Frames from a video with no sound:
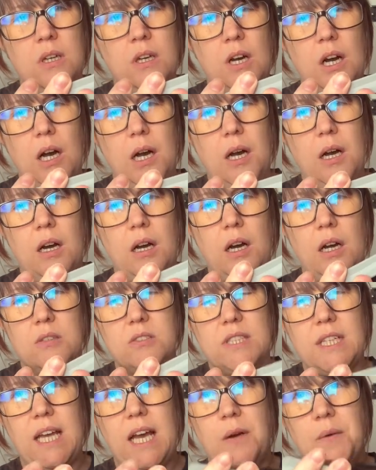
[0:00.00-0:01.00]
I'll
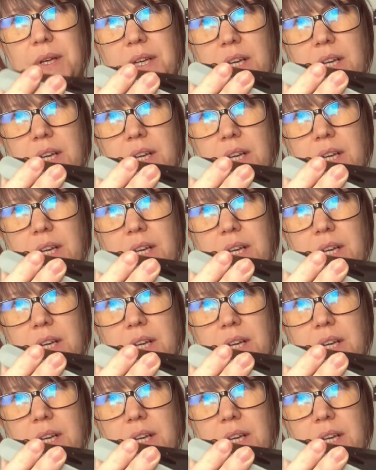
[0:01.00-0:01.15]
see how it